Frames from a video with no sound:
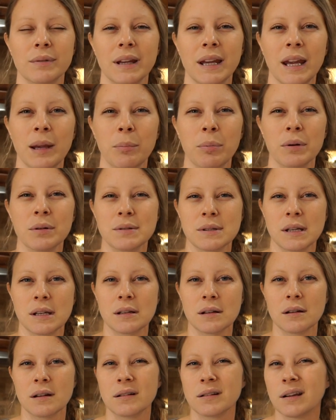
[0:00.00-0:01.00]
keep
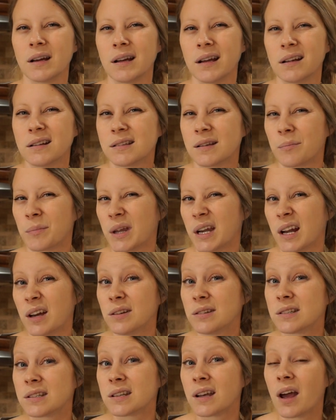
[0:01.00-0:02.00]
using something
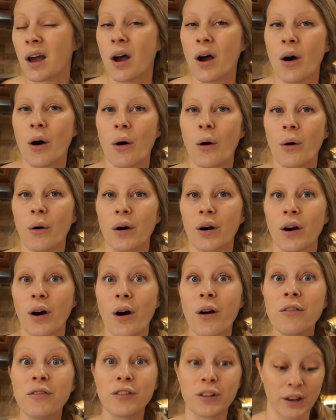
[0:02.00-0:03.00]
else, or
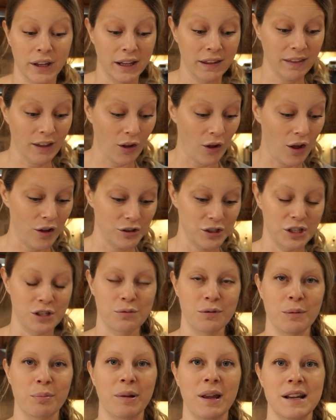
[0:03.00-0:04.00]
hopefully they'll all
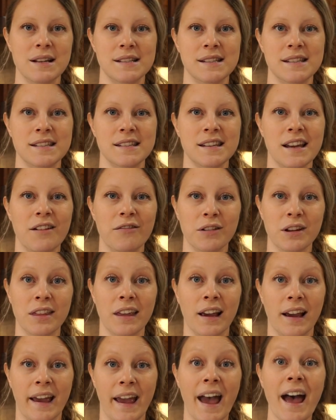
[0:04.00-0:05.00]
just replace
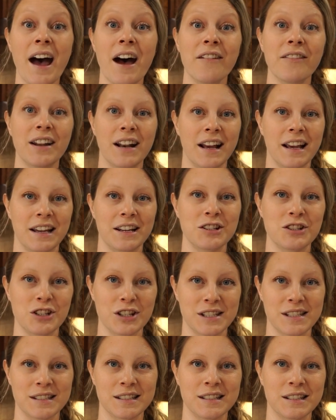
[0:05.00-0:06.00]
everything I have and I can
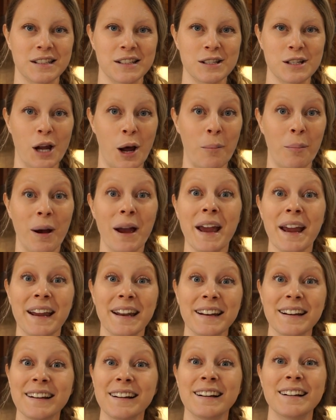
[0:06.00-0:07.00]
just stop
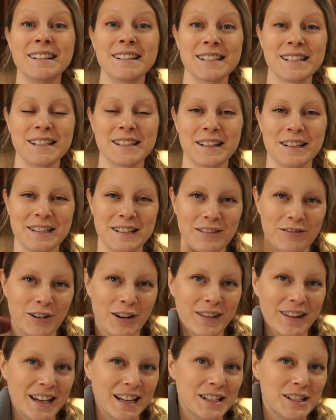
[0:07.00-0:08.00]
buying
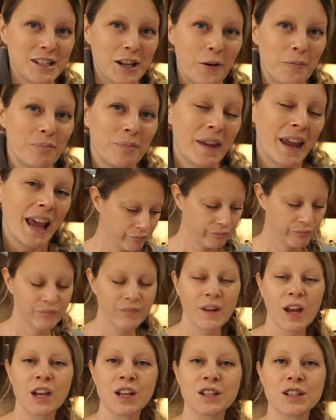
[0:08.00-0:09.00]
different things.
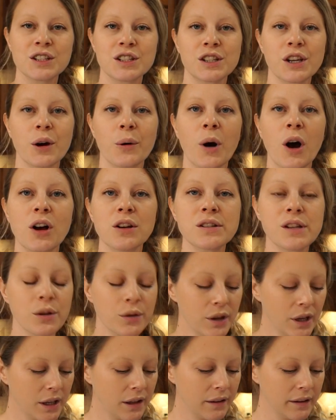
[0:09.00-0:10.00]
So also
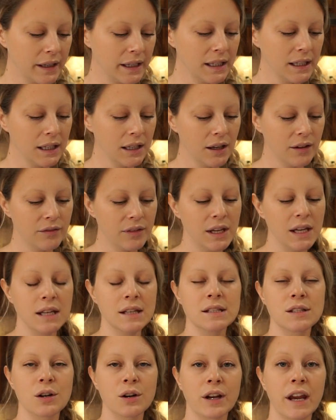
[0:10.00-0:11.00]
the cleaning of
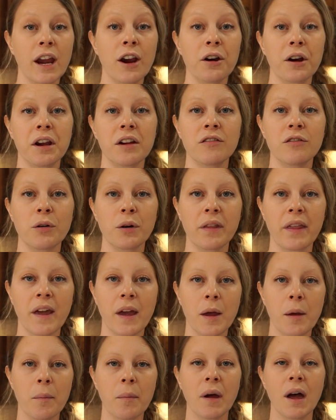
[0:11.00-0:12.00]
these or caring for
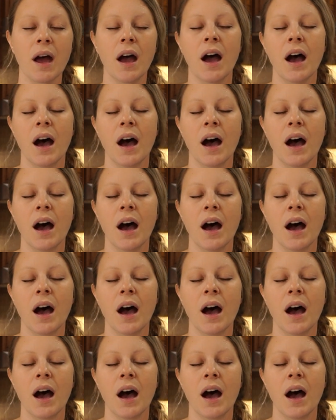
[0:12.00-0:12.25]
them,